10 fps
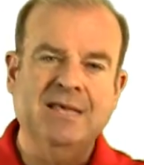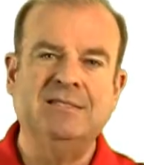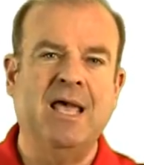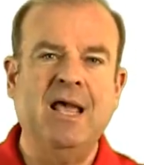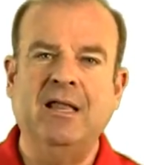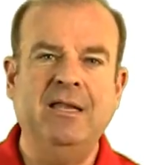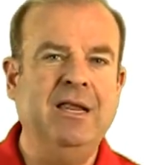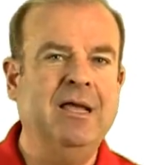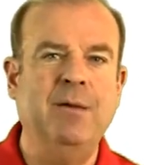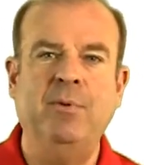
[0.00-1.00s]
is that
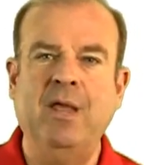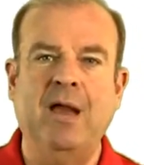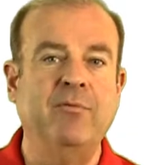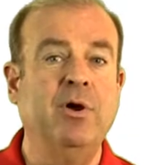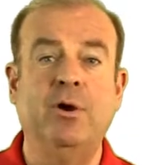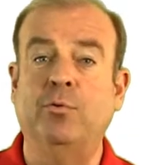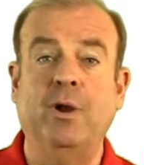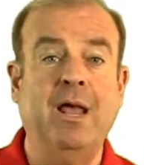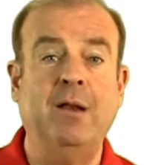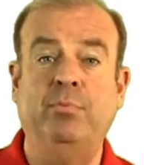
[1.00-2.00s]
cleaning company ever going to
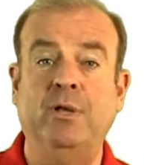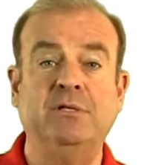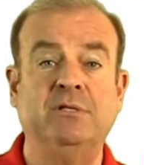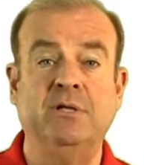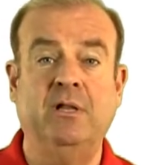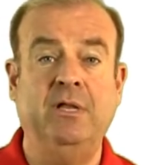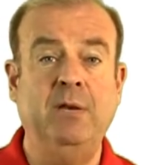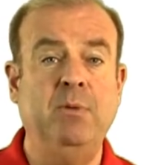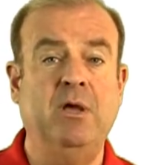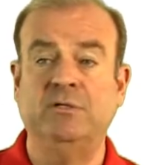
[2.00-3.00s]
run out of places to
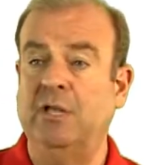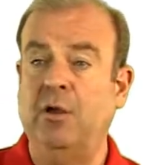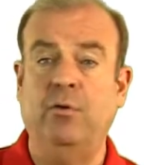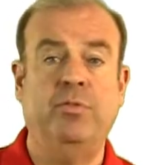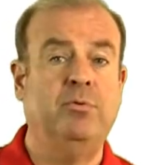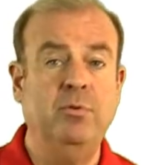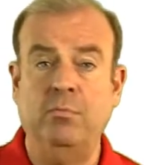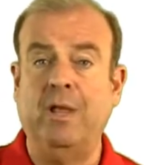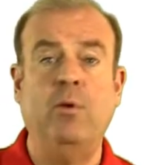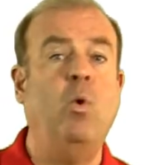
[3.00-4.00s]
clean? Because they go through
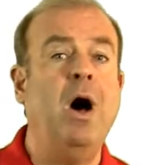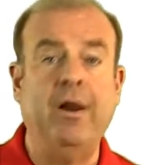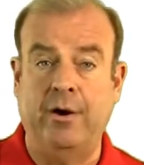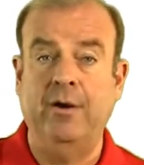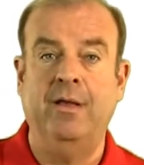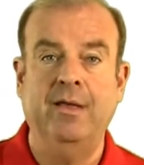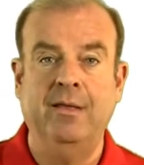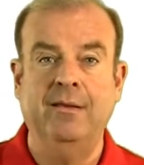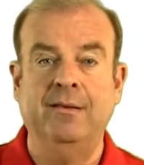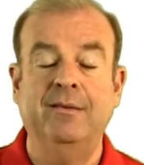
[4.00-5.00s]
them like water.
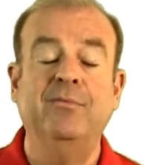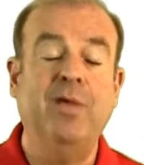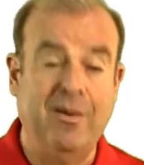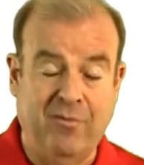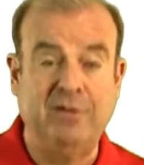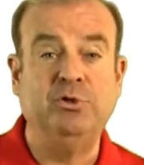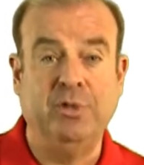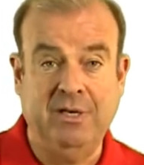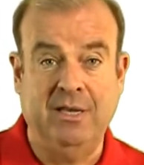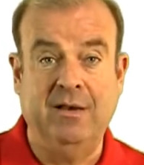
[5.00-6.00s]
They
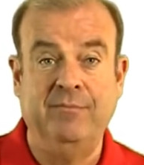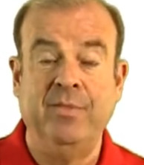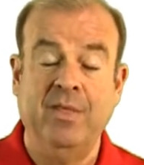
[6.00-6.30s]
eventually did.